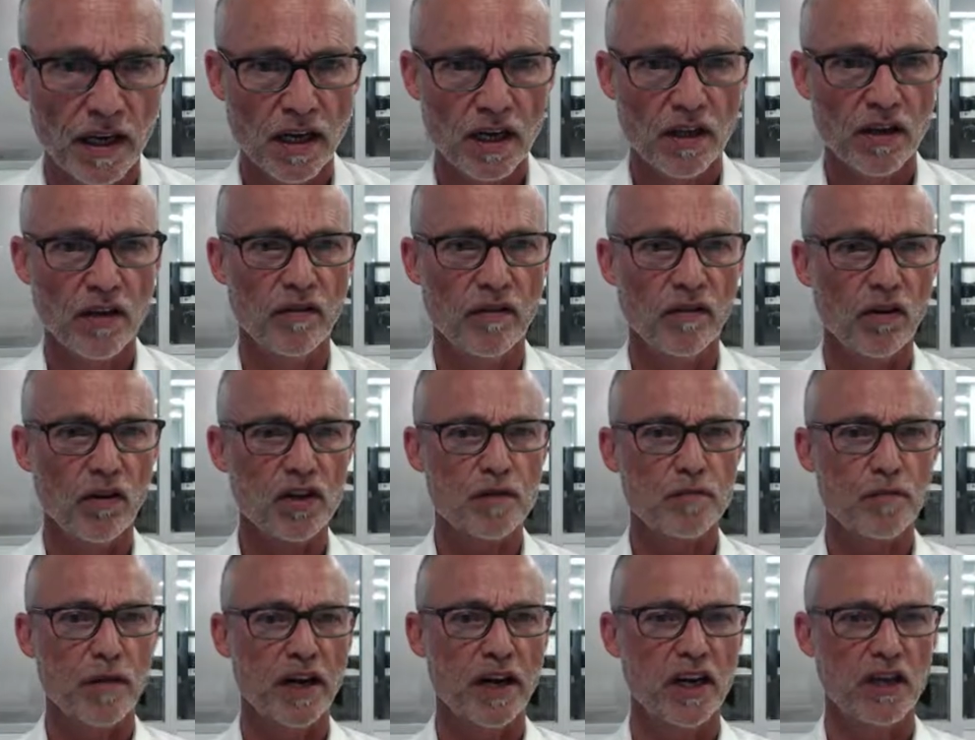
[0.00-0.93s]
You've lost
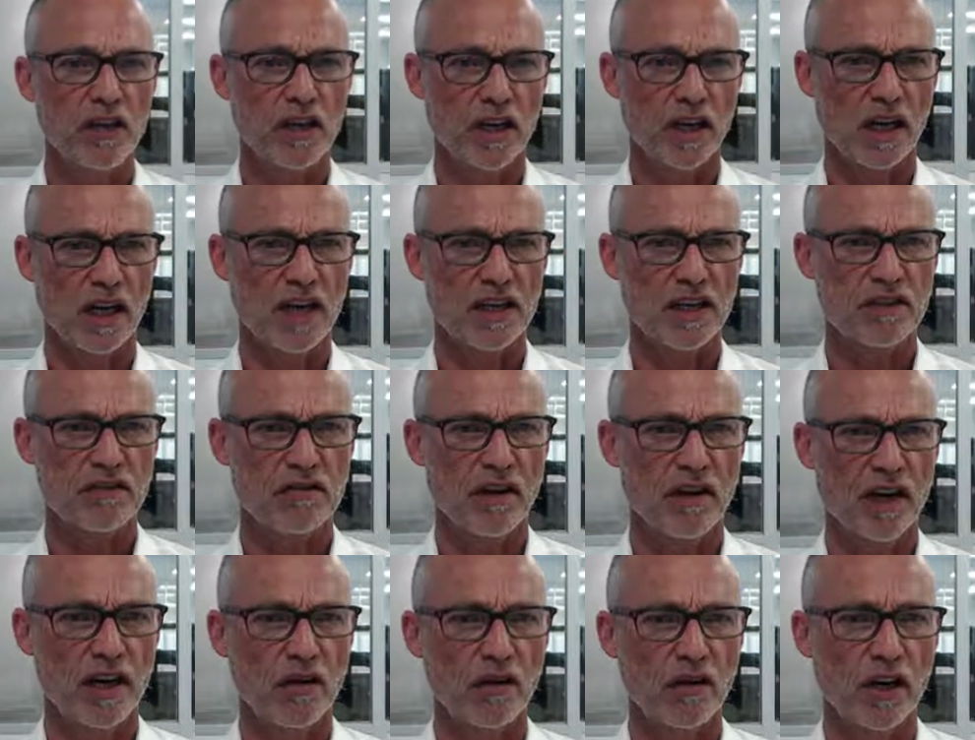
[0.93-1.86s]
money in your last
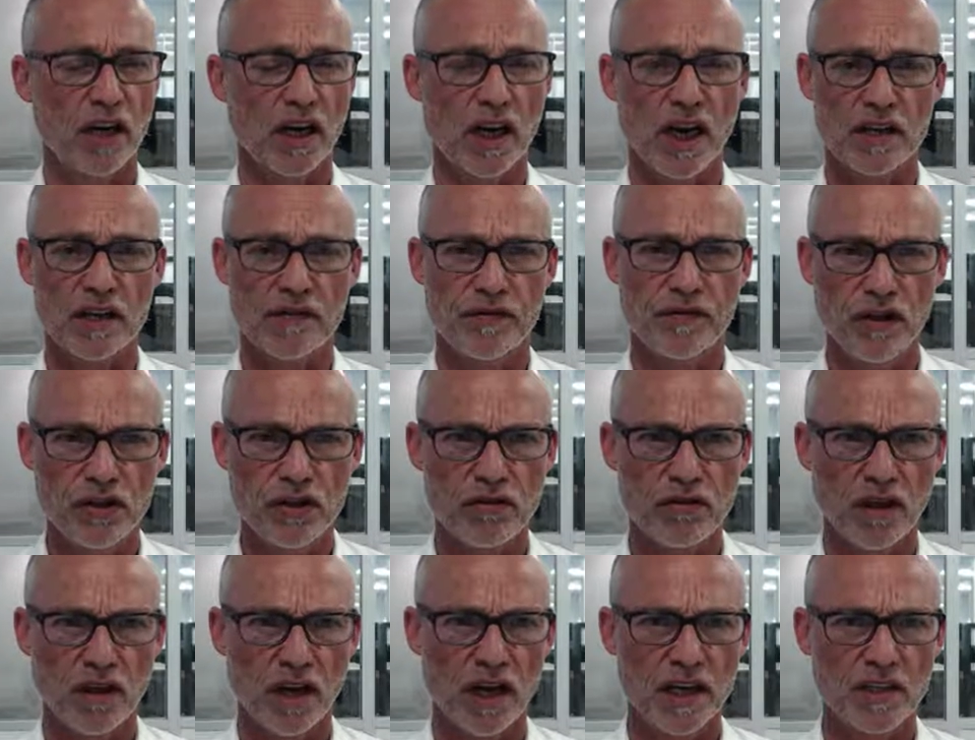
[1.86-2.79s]
trade or your last few
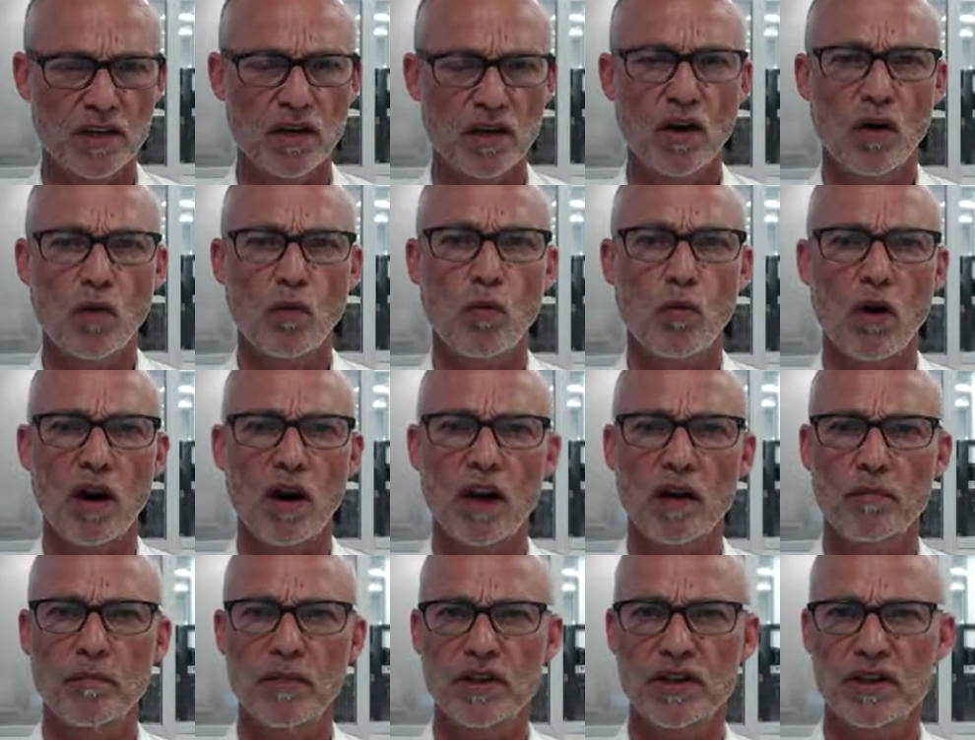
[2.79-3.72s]
trades. What can
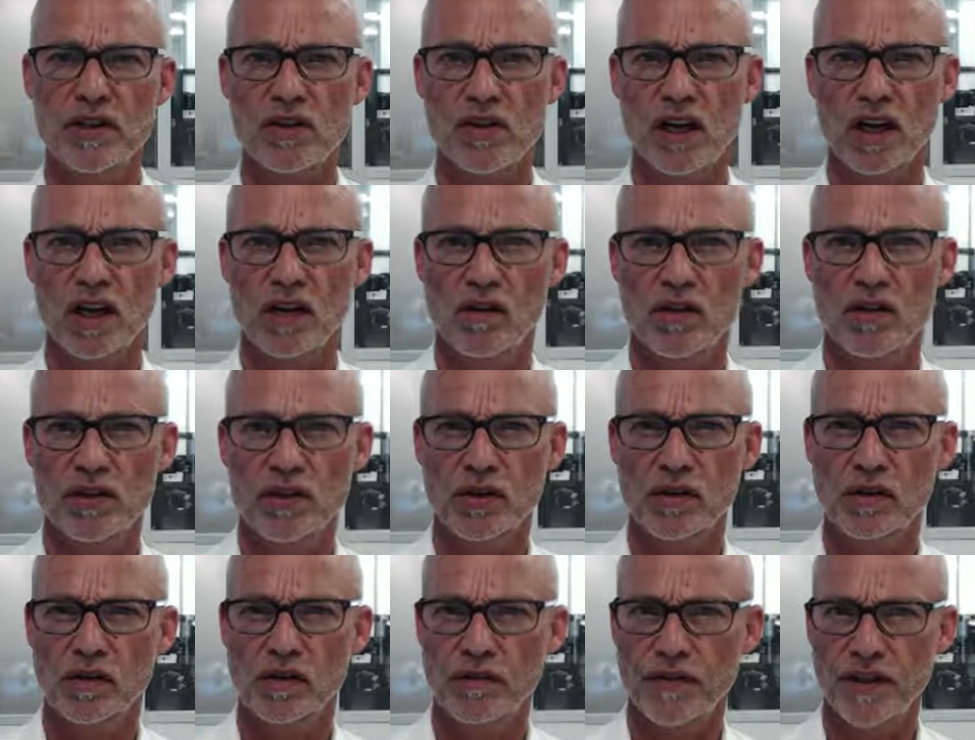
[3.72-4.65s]
be the psychological
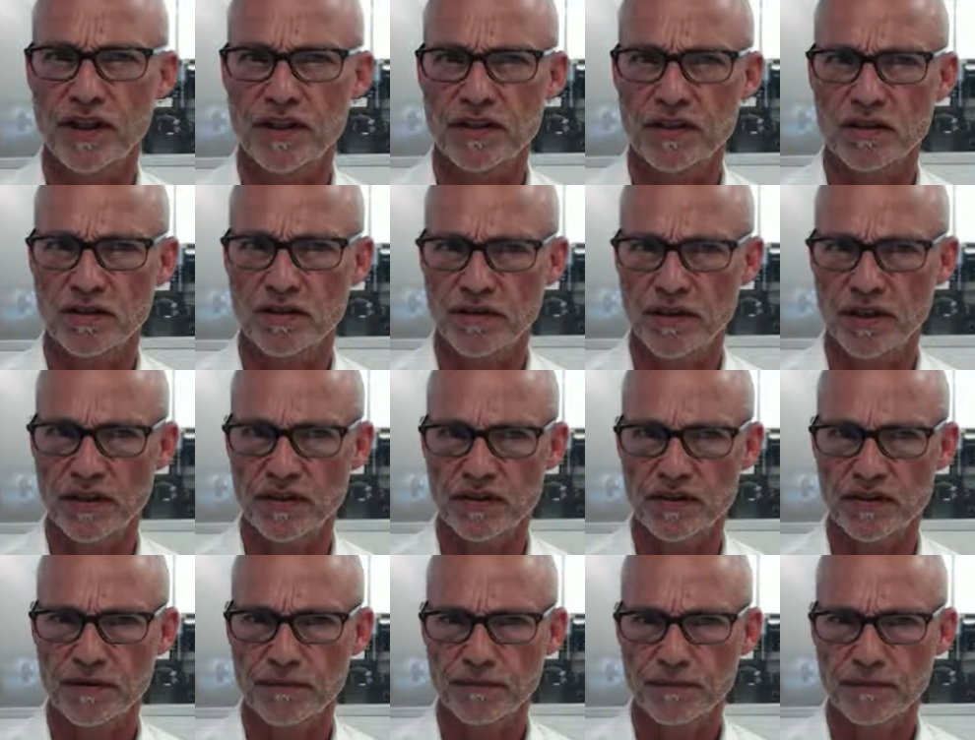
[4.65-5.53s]
effects of this?